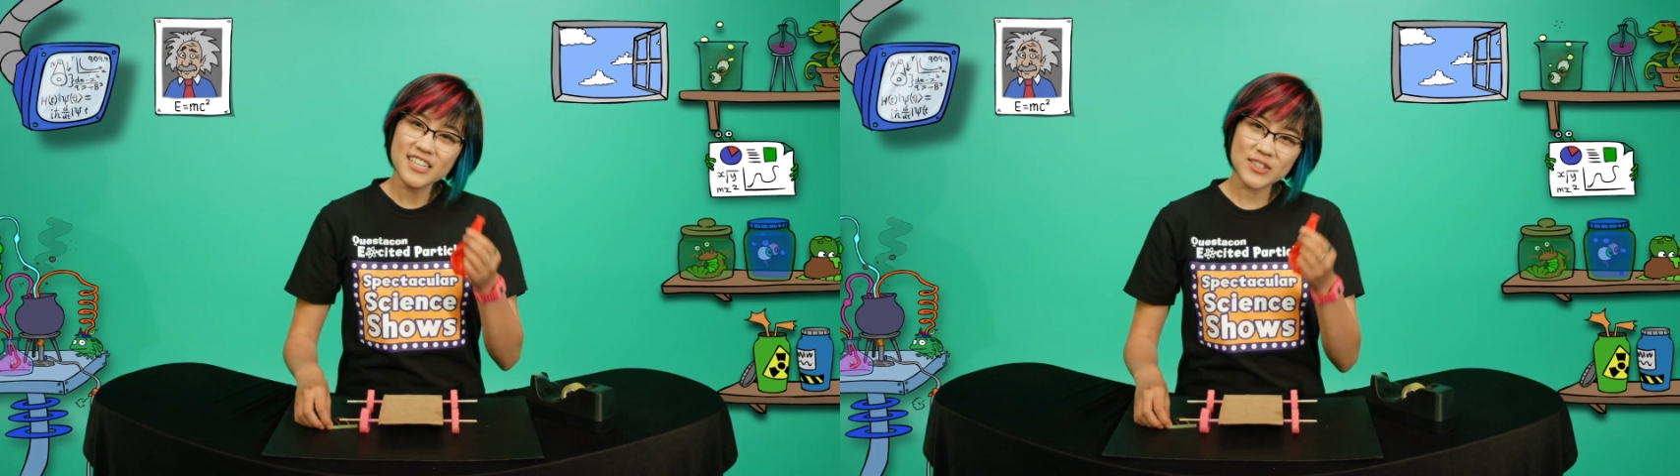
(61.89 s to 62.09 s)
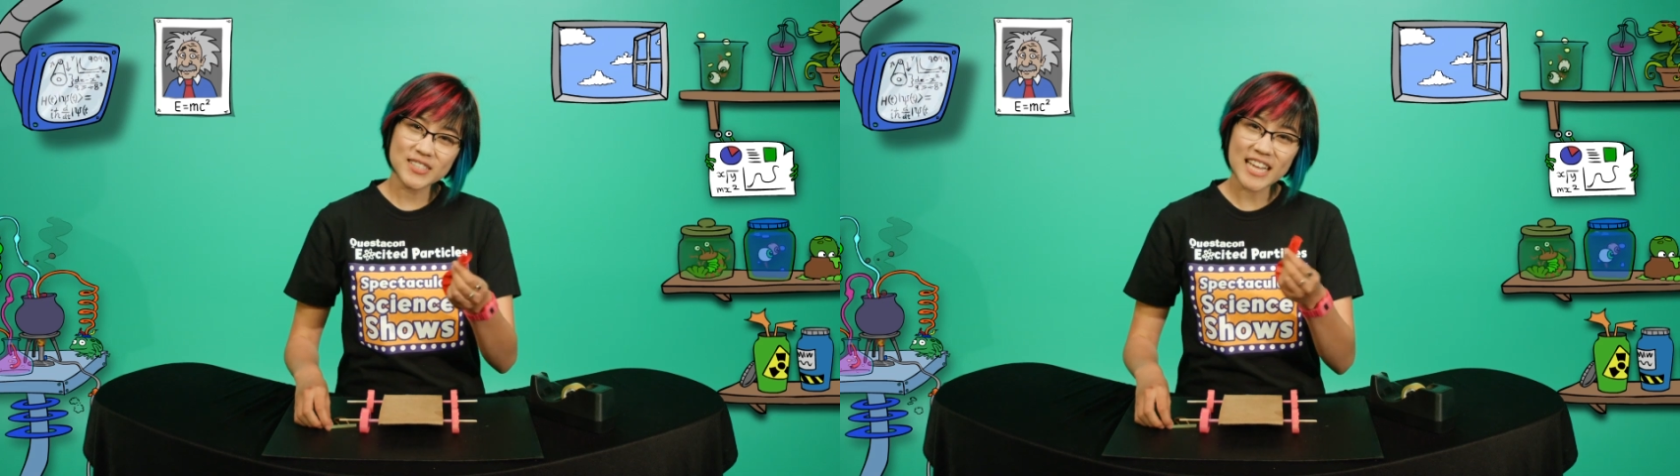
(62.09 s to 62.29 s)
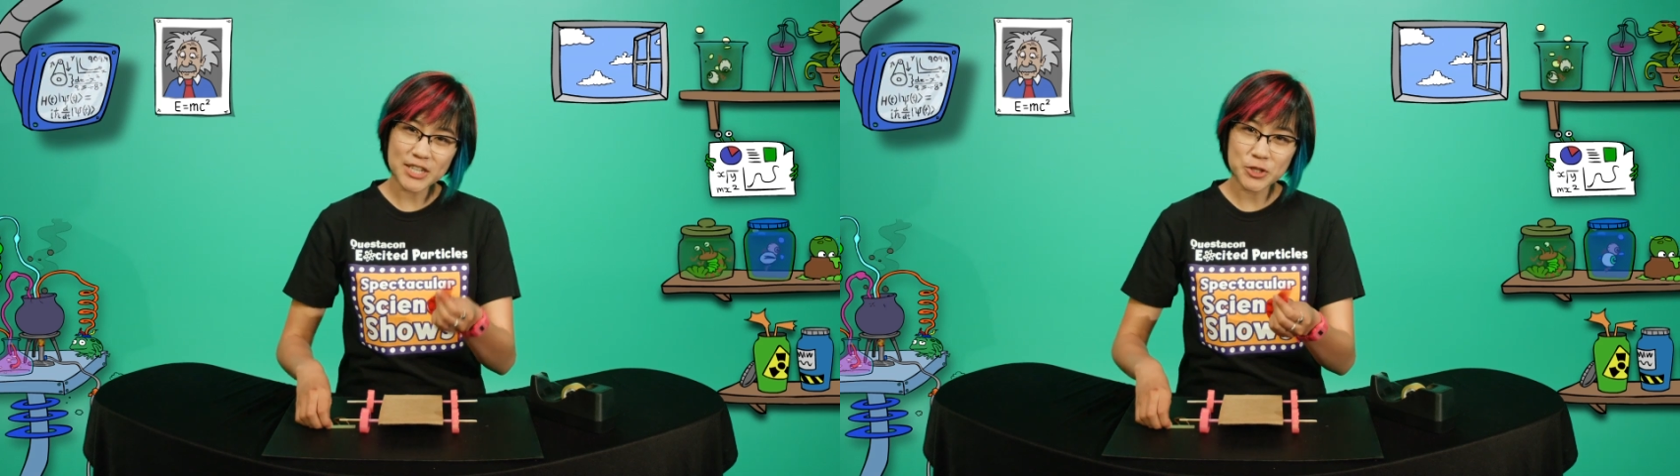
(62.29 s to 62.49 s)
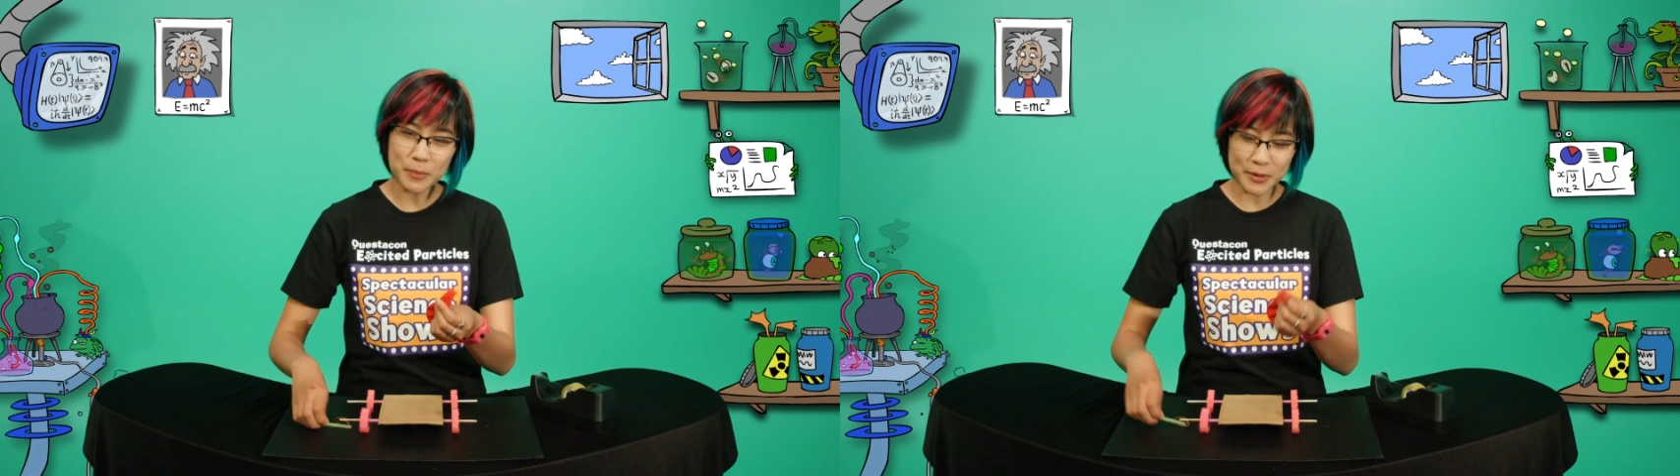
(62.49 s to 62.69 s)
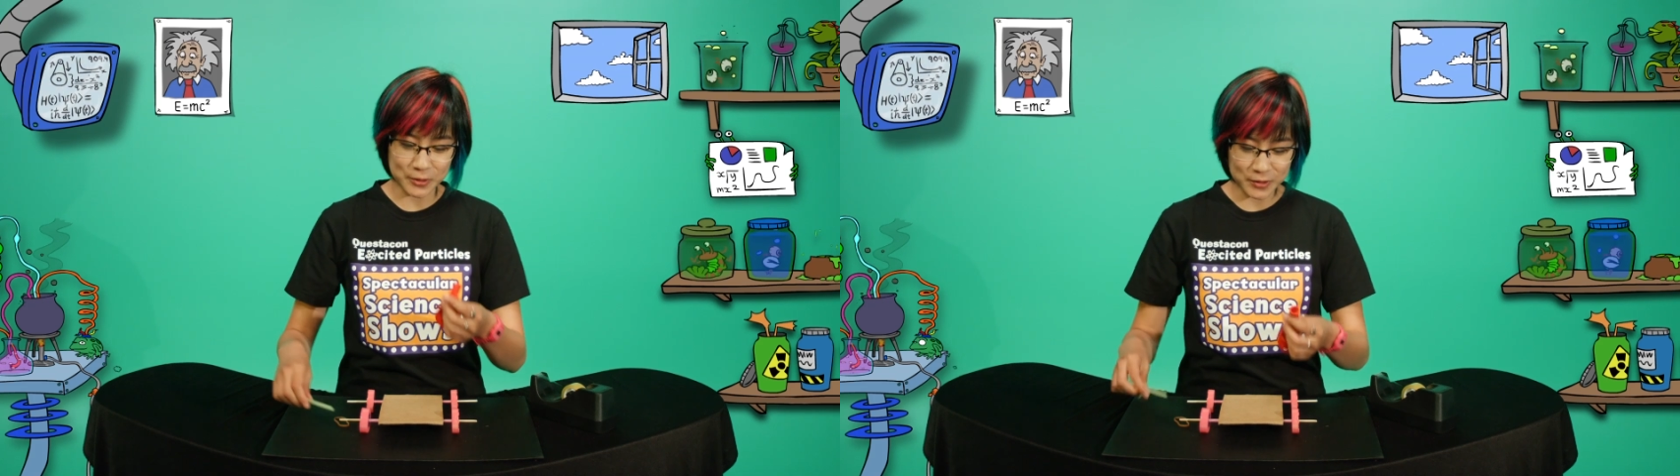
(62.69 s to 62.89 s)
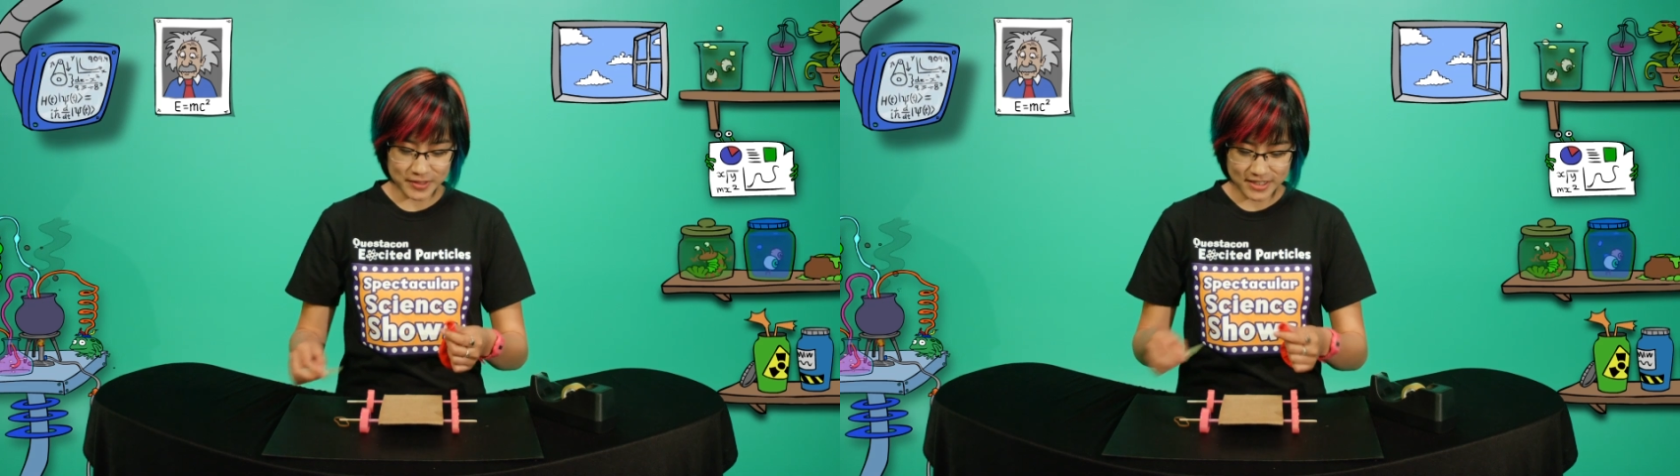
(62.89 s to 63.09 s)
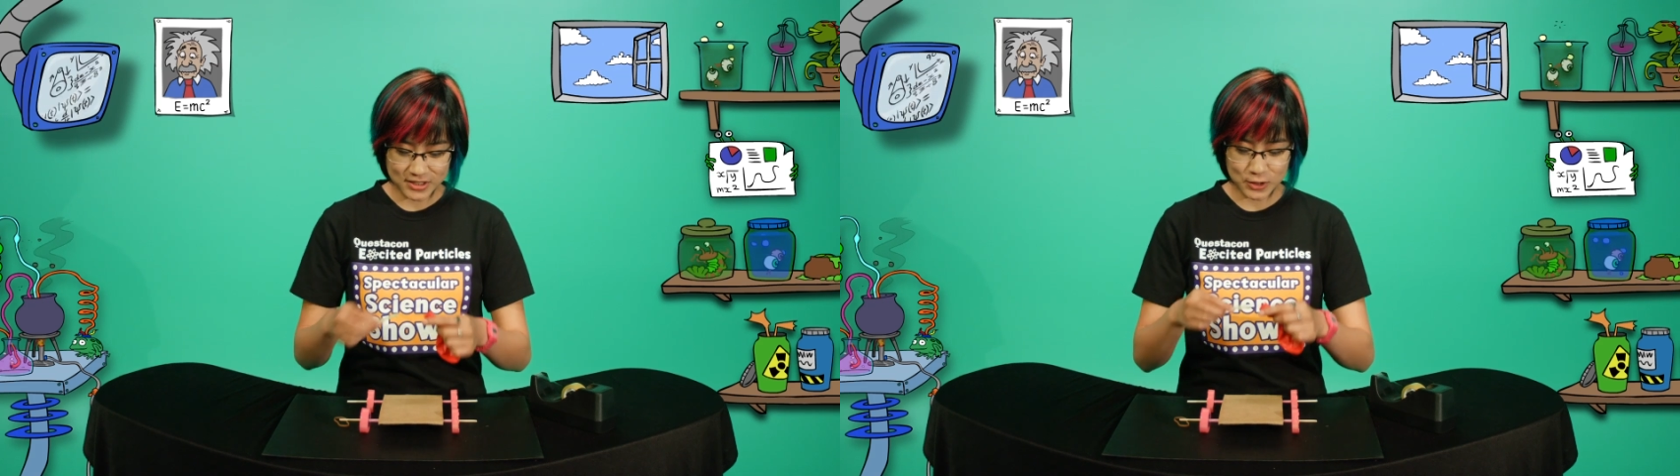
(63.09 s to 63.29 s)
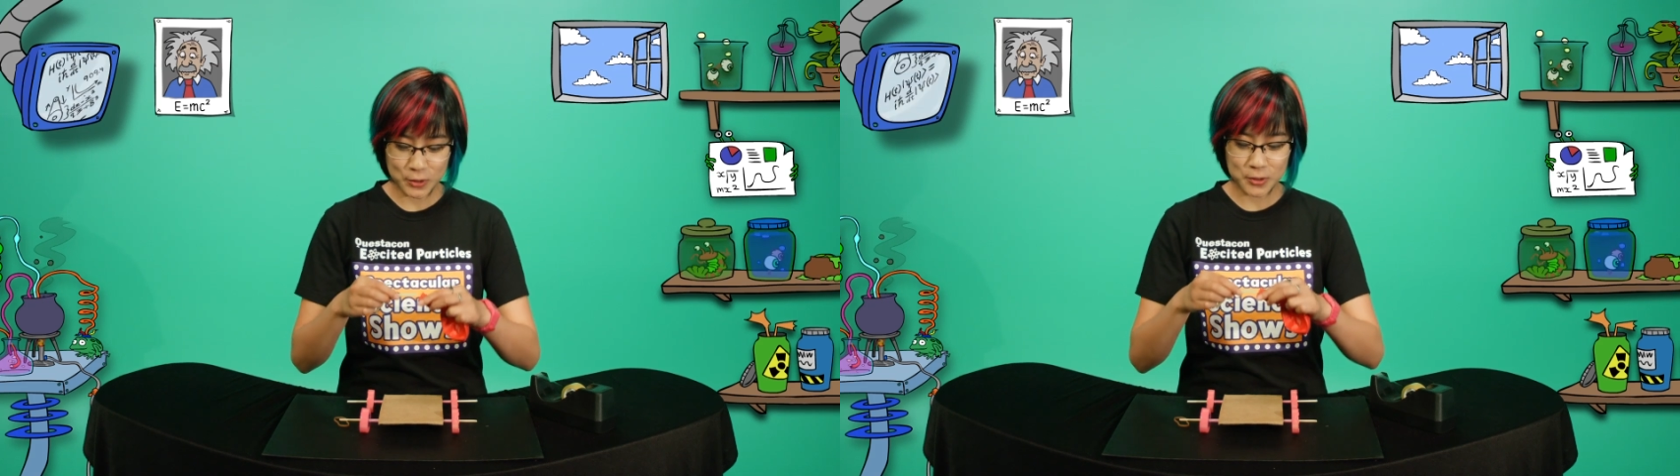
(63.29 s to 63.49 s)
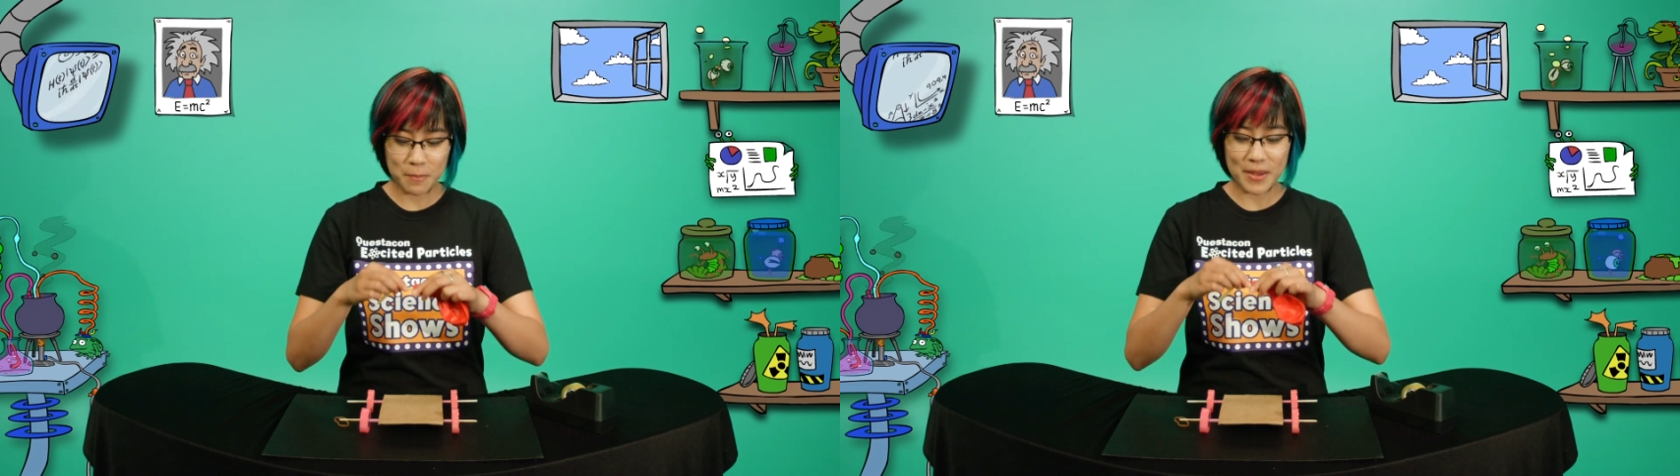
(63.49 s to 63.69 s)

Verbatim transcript: So attach your balloon to the